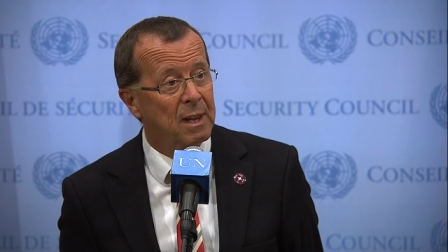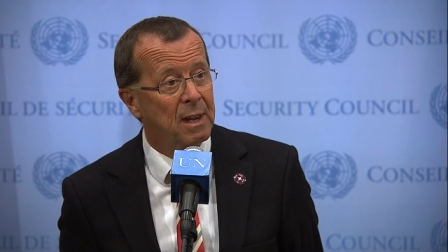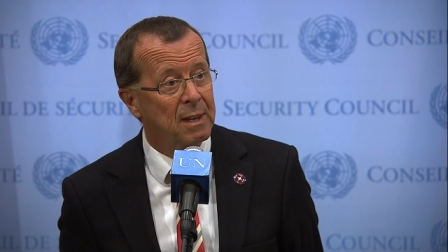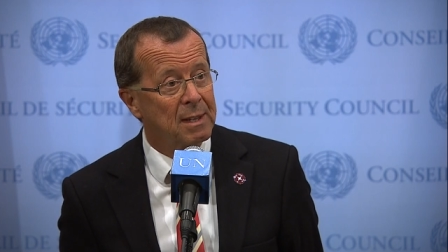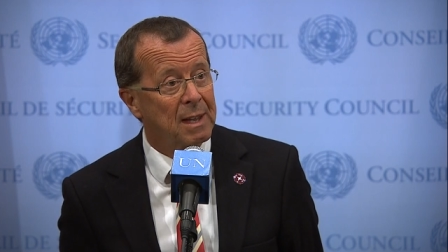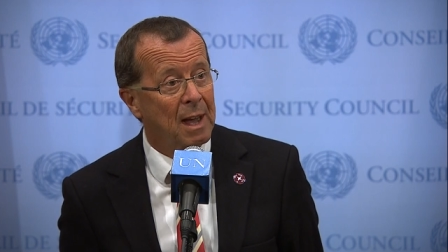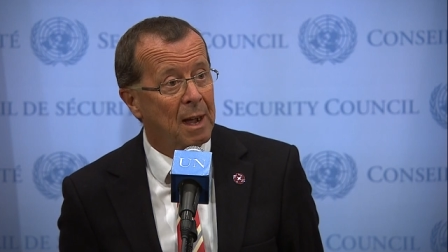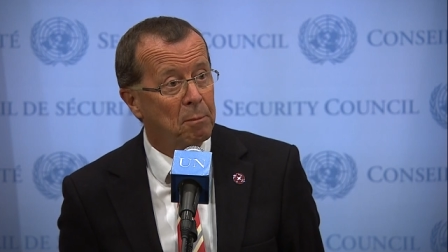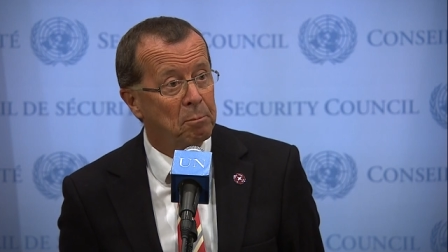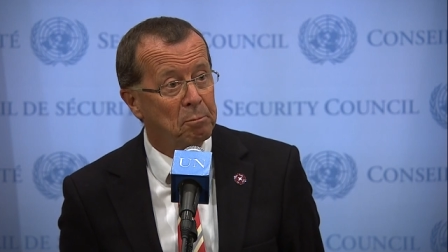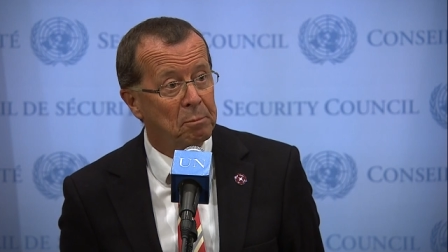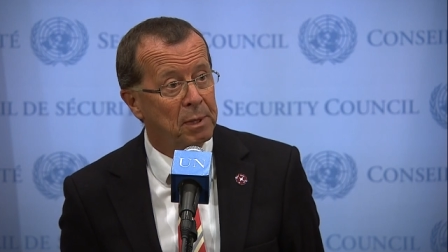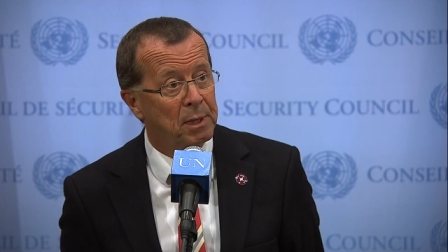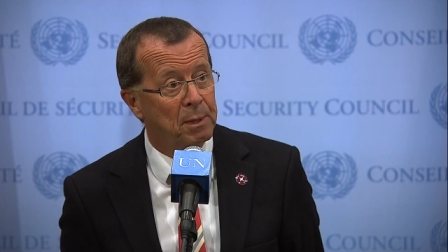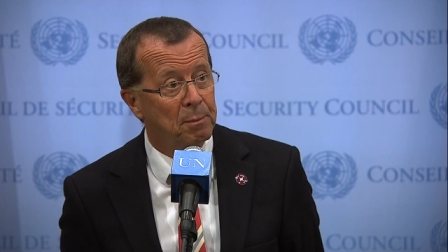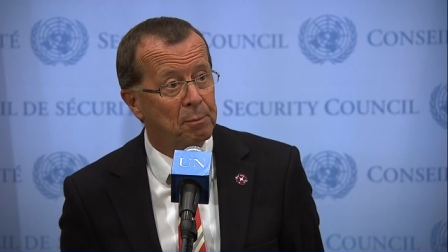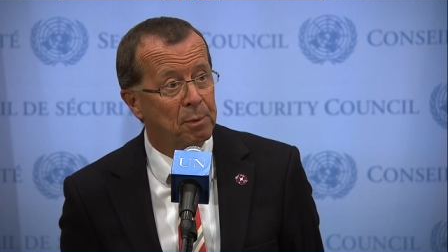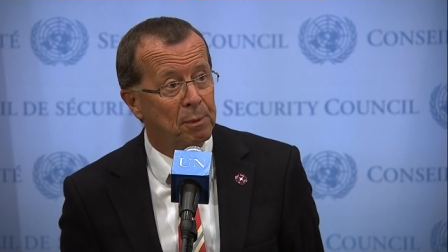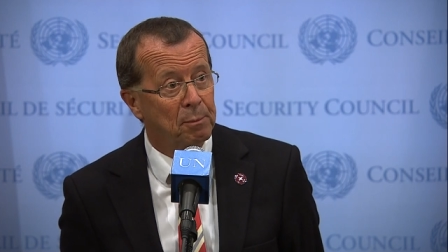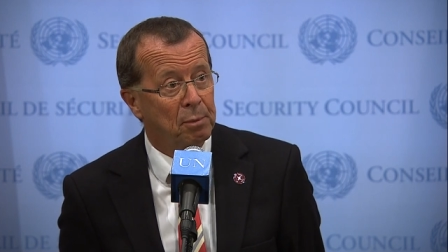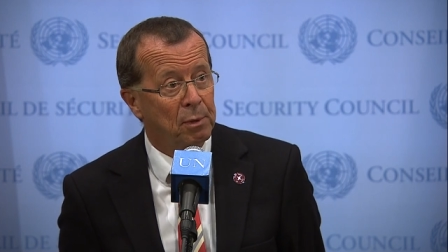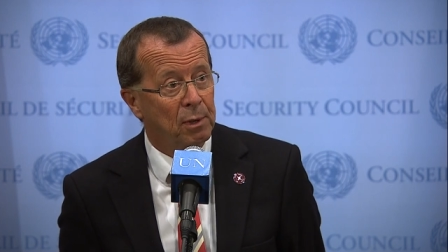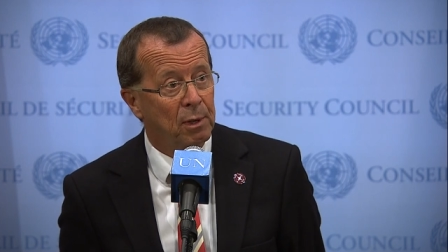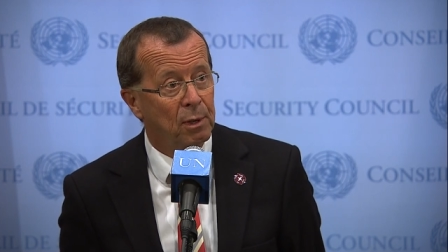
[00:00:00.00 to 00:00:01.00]
are young
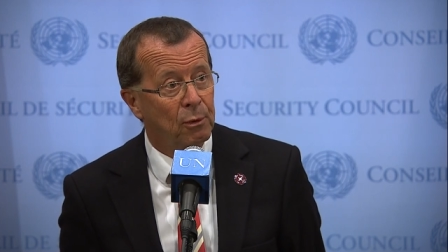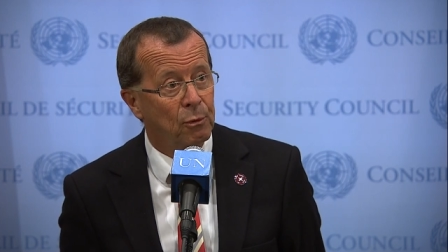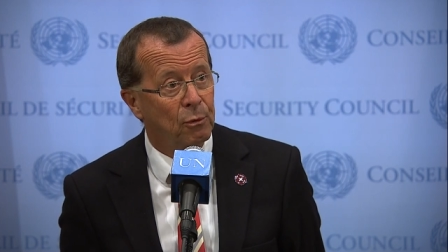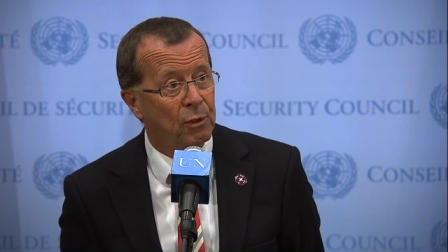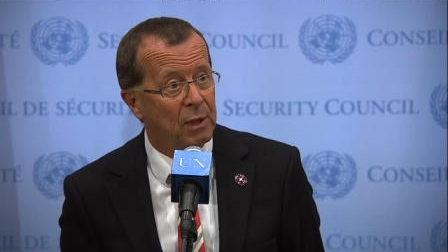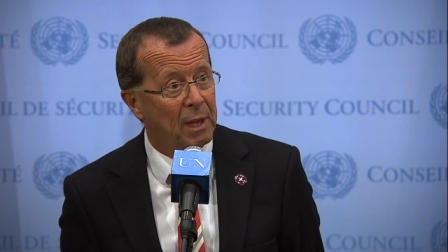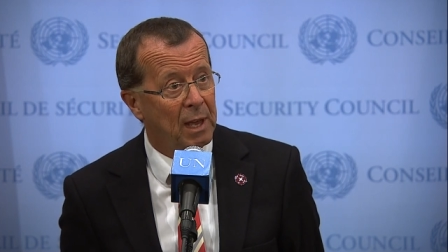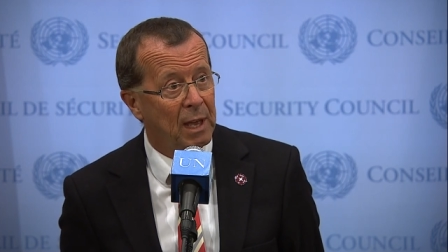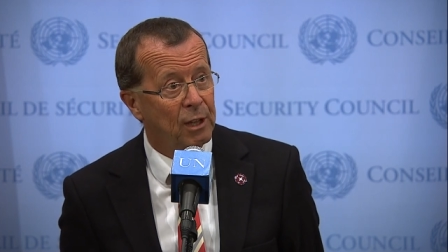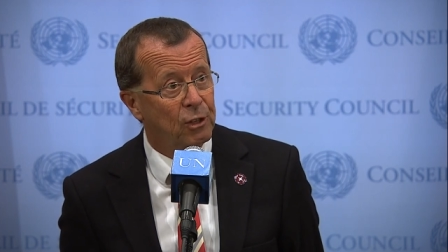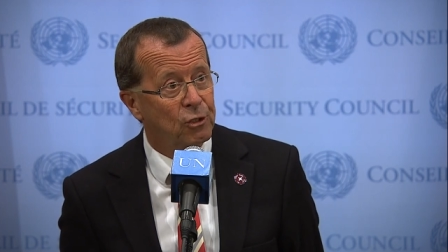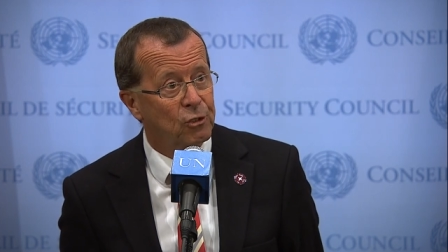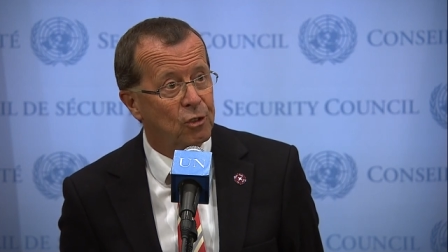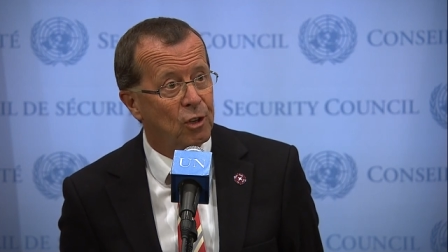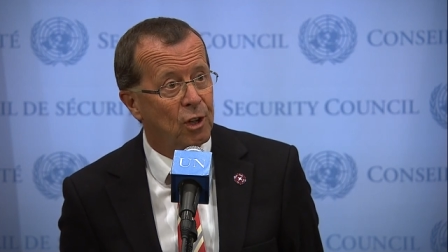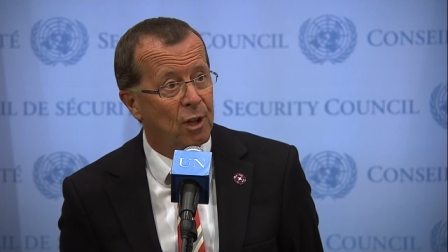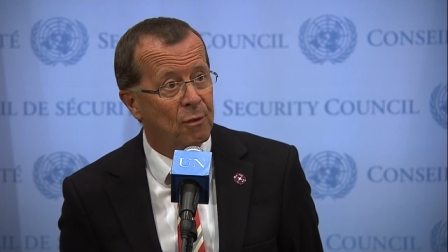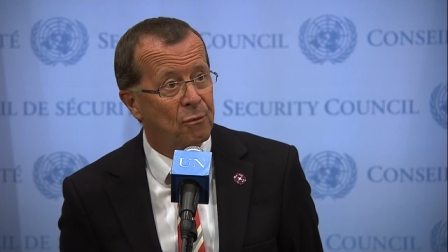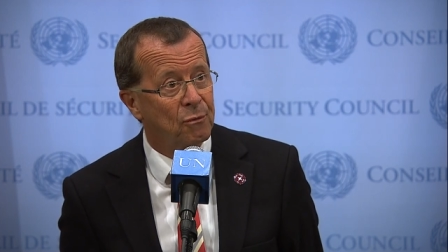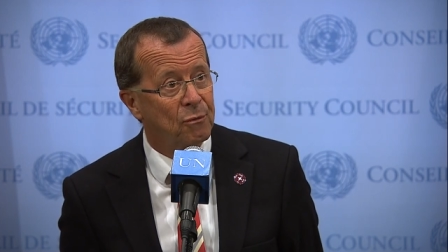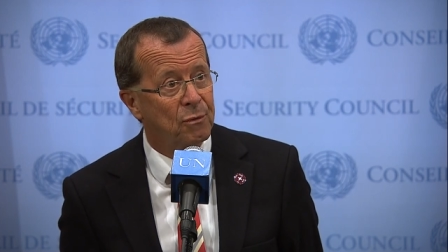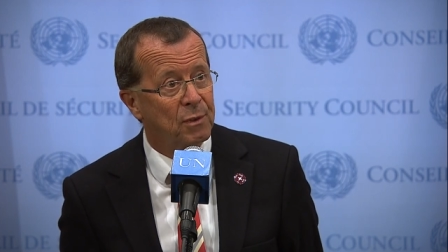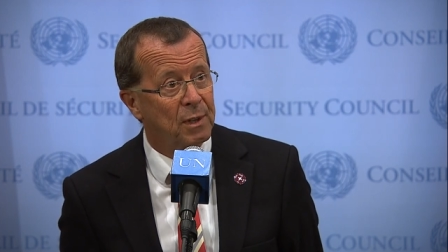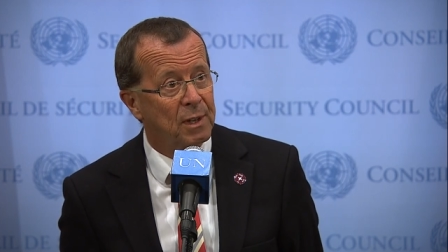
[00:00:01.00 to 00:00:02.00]
people below the age
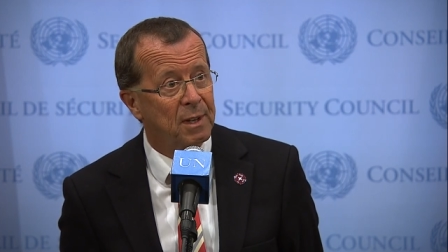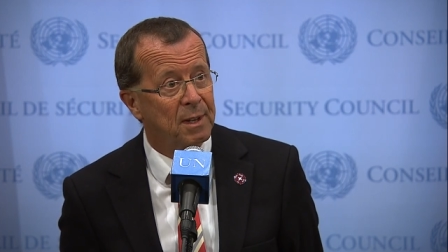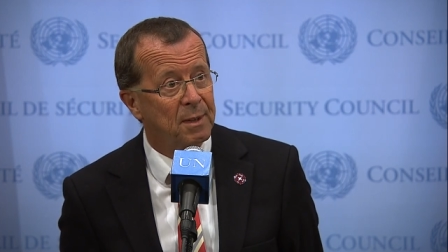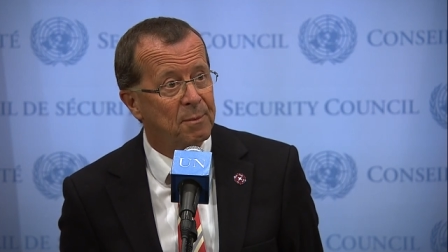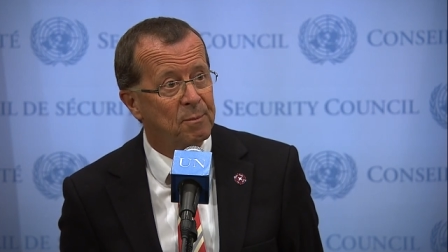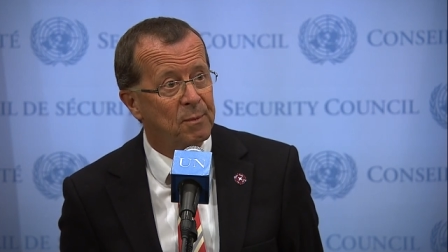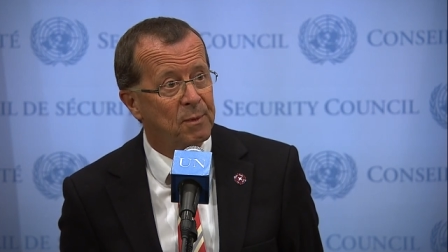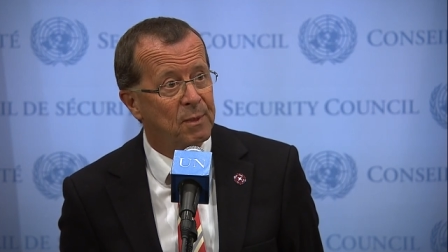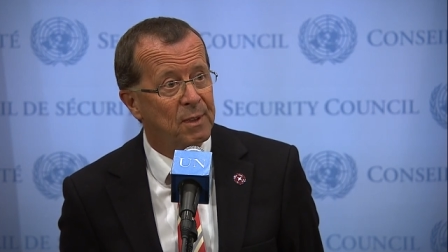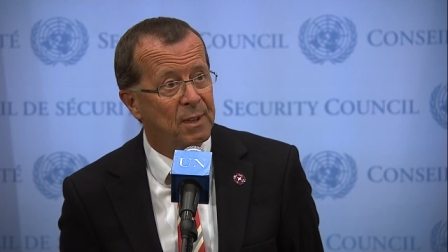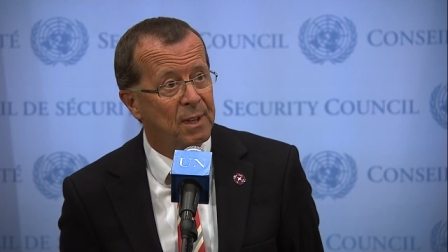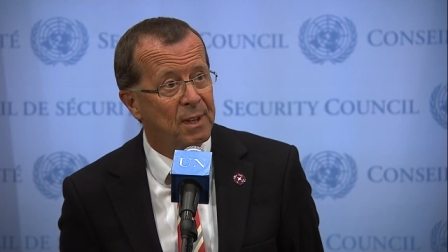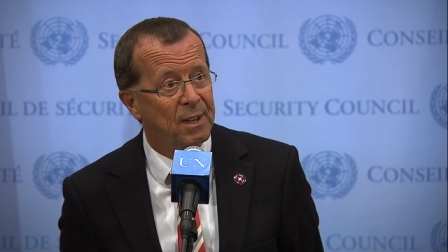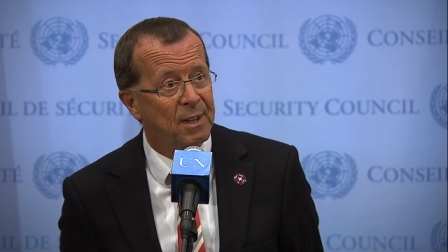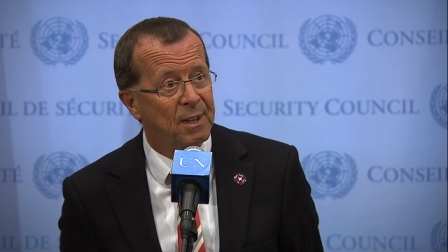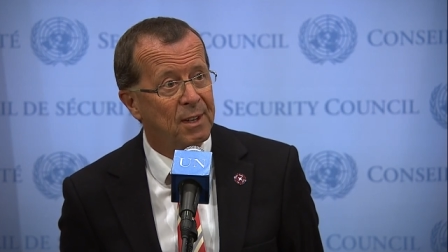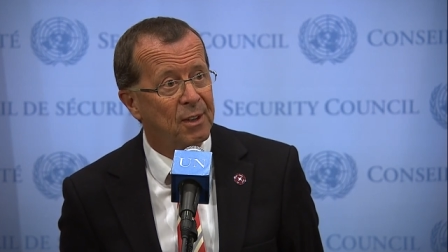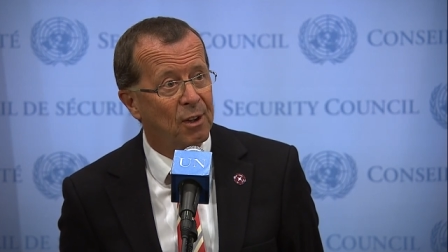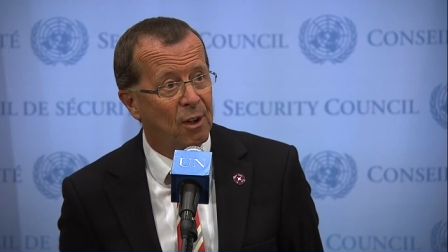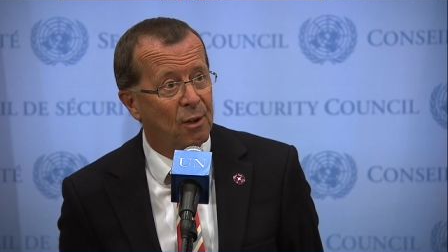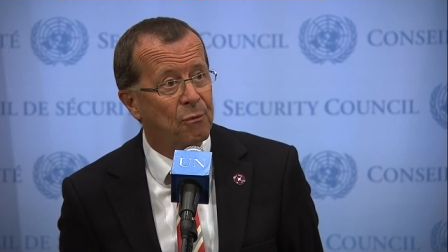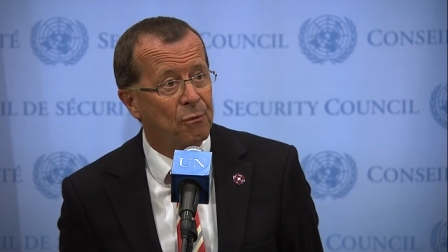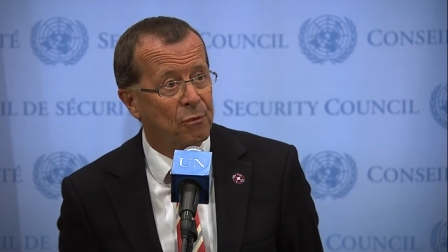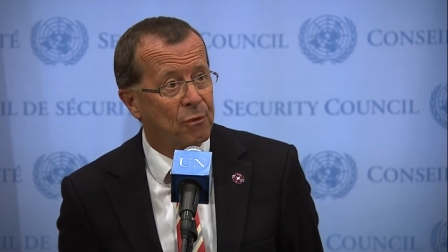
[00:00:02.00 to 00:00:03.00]
of, um, uh,
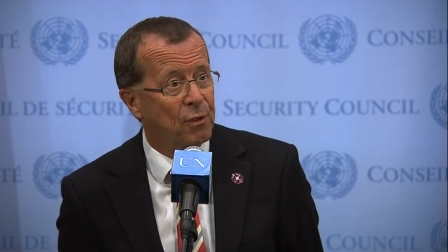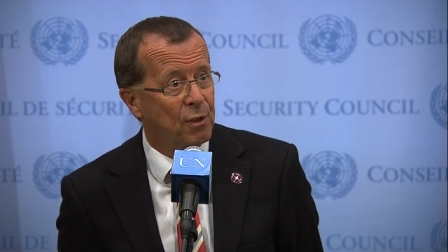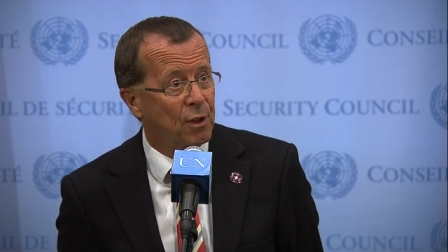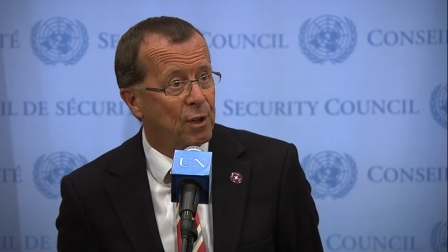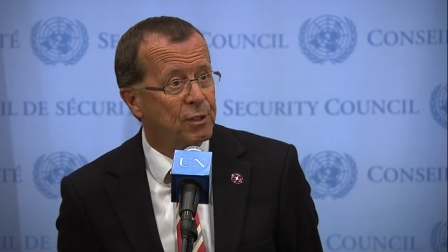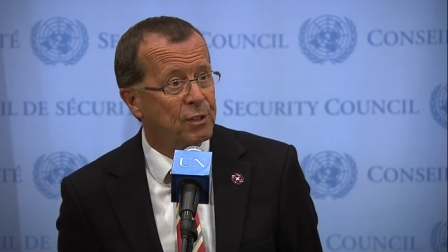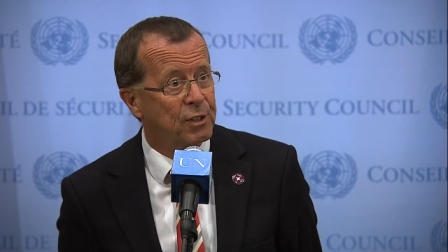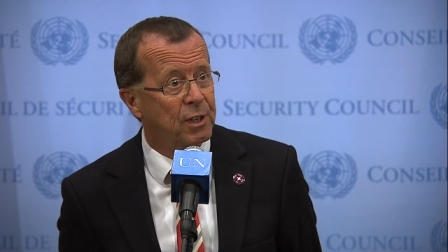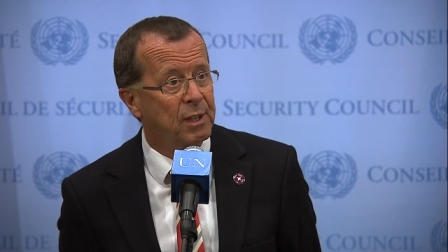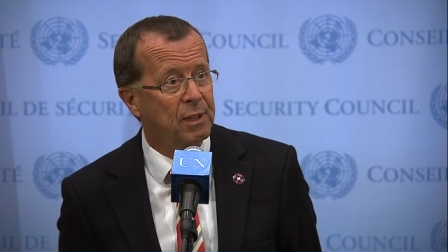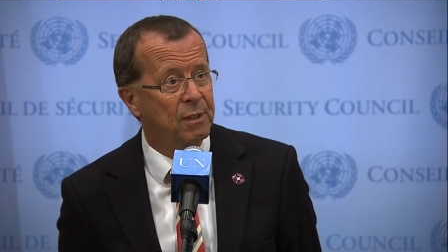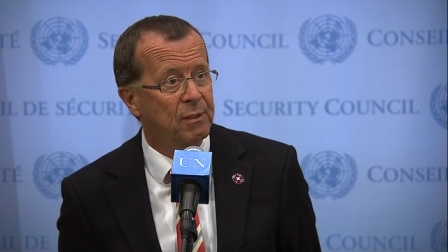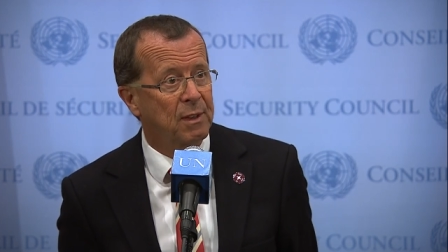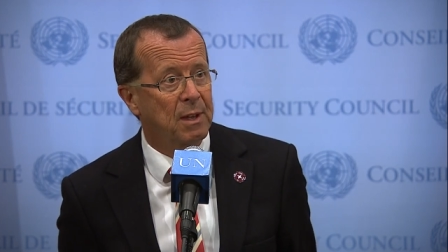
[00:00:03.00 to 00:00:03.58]
of 30.